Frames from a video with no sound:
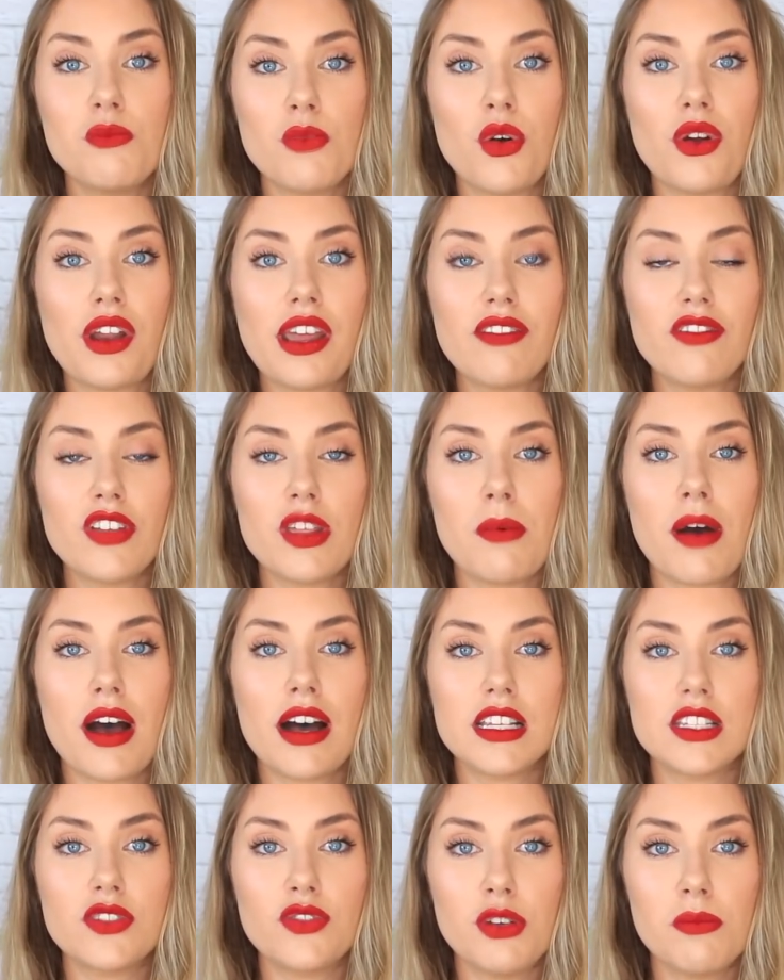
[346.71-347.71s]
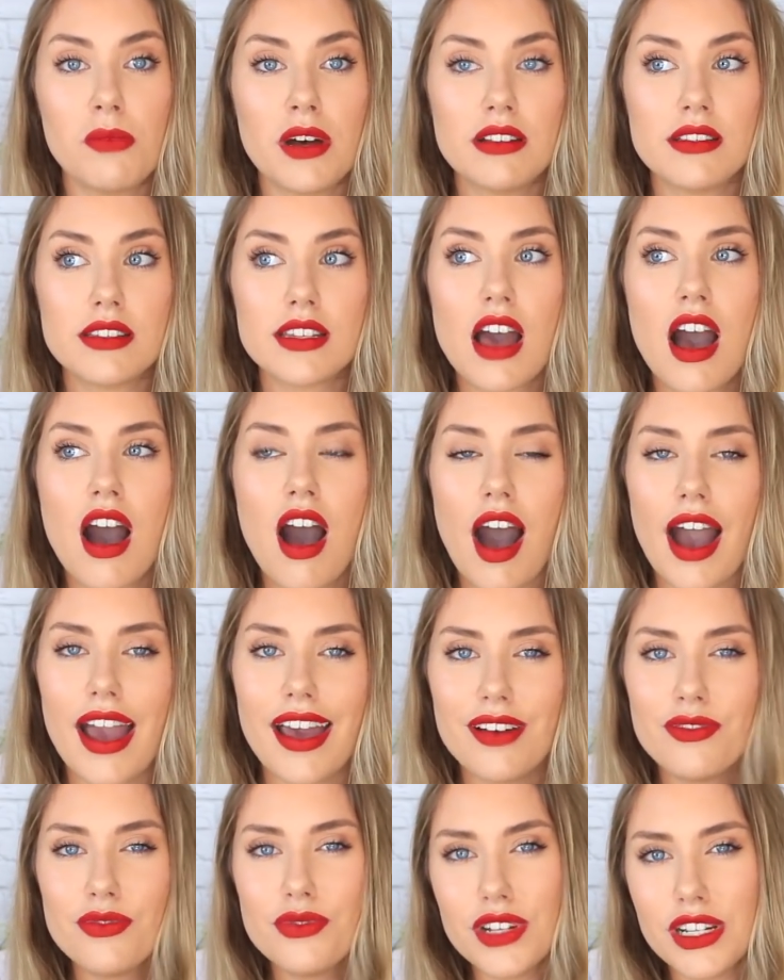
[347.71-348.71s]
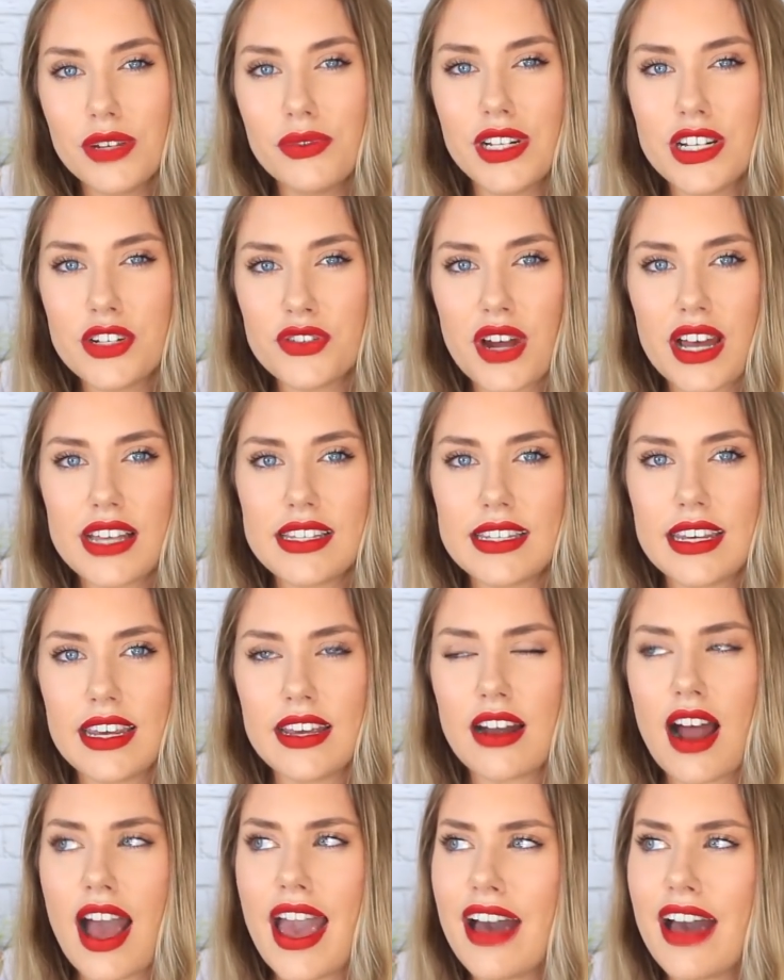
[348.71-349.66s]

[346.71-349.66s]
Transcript: morning for the past few months. I have really, really dry skin.